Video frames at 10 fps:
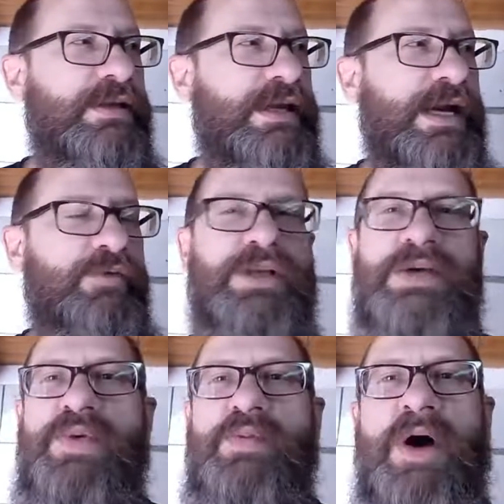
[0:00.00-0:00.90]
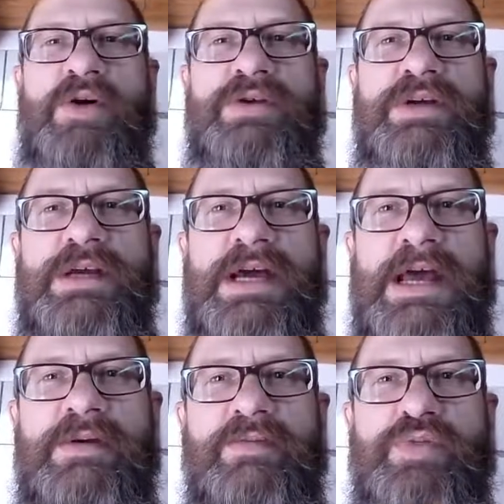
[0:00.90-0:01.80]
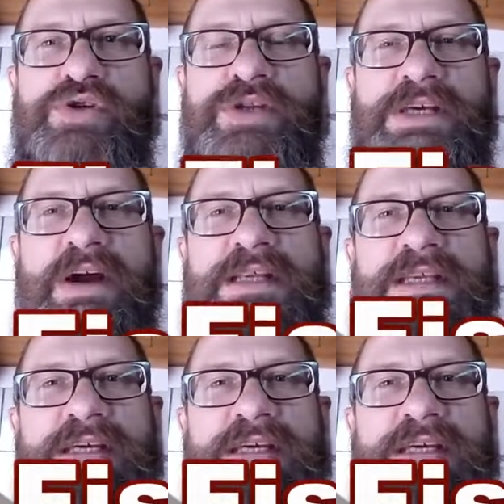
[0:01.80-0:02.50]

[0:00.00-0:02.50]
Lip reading: that really promoted and pushed the